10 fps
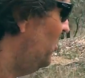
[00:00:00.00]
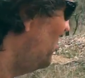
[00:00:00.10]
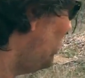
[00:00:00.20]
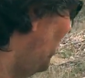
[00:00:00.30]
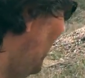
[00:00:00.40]

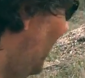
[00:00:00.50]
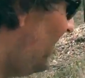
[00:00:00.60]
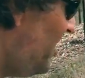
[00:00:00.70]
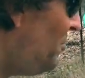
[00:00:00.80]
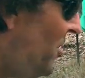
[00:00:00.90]
just,
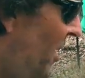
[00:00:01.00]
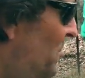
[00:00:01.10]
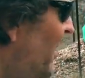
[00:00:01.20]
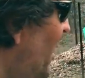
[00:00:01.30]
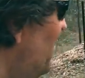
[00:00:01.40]
sometimes
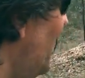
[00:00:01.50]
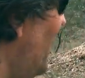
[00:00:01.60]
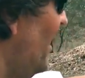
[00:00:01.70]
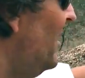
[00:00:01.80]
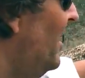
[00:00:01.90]
we come down